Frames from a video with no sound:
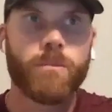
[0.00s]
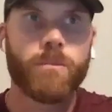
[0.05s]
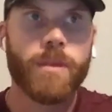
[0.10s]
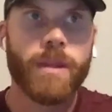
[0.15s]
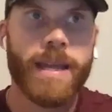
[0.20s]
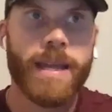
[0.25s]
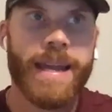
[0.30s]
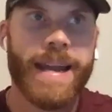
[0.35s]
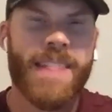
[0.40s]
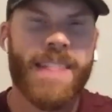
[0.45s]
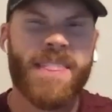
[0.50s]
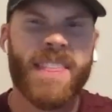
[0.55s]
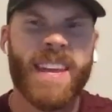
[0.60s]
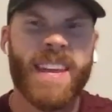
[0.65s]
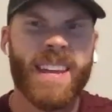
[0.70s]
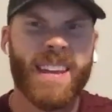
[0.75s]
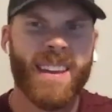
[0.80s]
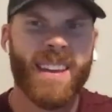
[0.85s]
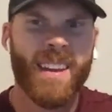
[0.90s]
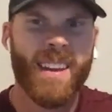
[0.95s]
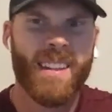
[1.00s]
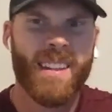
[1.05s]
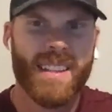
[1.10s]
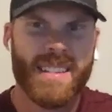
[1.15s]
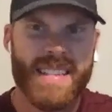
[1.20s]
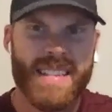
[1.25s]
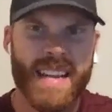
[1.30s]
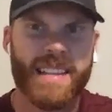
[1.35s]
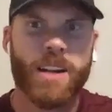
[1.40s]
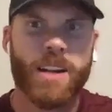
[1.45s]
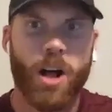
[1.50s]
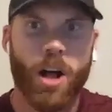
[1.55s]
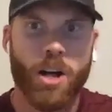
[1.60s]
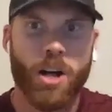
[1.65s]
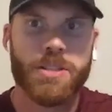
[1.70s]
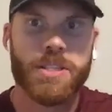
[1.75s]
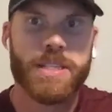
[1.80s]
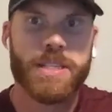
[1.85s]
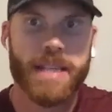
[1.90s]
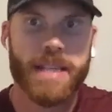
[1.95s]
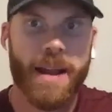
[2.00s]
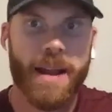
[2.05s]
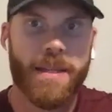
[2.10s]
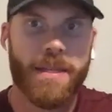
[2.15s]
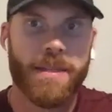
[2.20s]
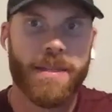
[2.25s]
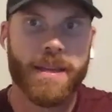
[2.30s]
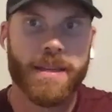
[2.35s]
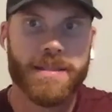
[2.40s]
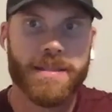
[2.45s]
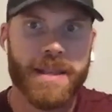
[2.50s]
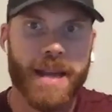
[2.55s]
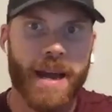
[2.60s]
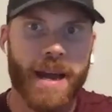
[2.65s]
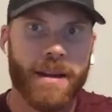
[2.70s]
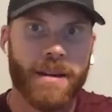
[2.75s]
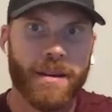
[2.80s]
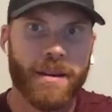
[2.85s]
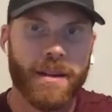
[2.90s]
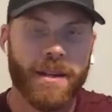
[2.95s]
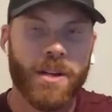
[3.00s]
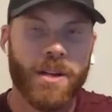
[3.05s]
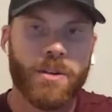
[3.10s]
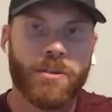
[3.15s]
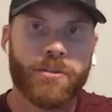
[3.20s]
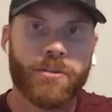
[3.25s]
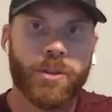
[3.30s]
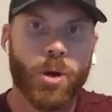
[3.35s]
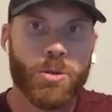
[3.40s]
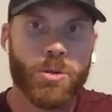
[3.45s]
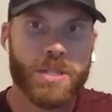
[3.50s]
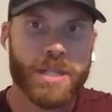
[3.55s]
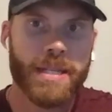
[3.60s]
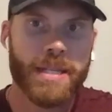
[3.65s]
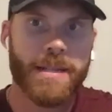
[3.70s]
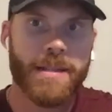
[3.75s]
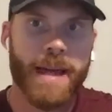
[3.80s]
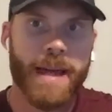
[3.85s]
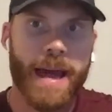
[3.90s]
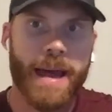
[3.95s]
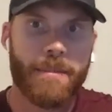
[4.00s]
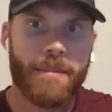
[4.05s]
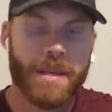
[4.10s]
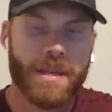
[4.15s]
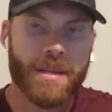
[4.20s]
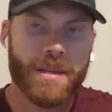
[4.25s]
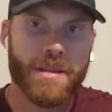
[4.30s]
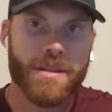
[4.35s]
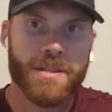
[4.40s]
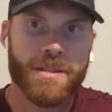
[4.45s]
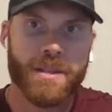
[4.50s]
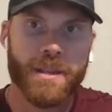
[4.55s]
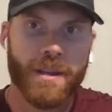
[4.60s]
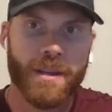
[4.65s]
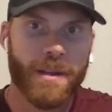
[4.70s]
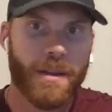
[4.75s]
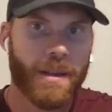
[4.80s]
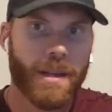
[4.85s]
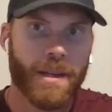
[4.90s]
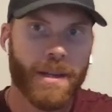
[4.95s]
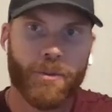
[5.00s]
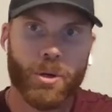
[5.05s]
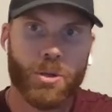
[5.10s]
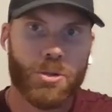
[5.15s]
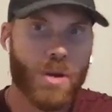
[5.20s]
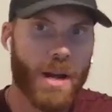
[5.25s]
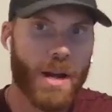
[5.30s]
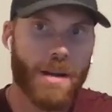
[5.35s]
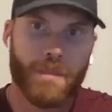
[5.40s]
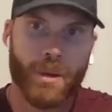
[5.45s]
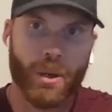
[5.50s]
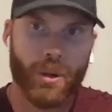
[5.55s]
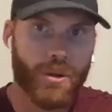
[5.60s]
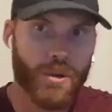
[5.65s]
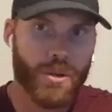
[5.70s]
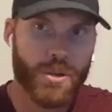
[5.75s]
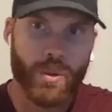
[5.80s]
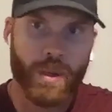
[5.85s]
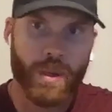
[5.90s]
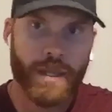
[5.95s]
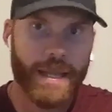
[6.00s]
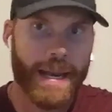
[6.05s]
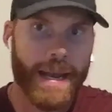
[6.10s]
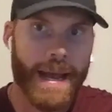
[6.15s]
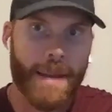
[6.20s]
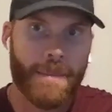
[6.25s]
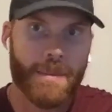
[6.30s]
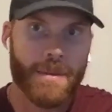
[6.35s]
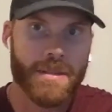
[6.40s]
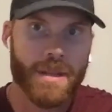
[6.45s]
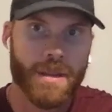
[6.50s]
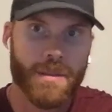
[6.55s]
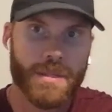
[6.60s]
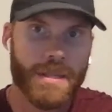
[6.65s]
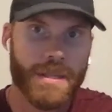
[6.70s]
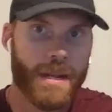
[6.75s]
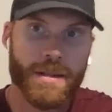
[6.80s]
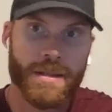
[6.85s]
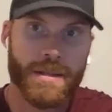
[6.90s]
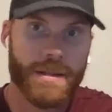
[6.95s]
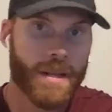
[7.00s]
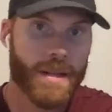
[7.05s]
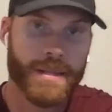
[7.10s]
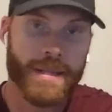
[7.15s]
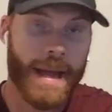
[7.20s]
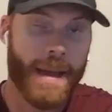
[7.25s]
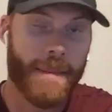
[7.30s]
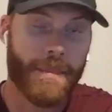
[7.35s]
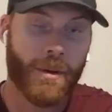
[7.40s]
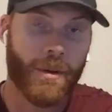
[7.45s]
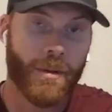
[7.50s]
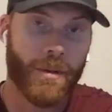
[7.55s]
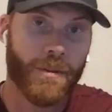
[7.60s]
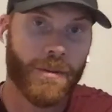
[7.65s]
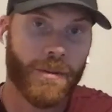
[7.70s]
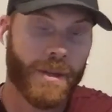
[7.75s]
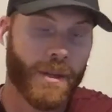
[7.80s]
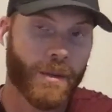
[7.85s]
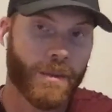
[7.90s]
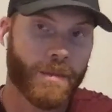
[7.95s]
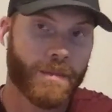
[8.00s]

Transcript: And I think the technology side of things kind of flows into that, because if we're trying to build their swing, that happens upstairs. It doesn't happen on the field.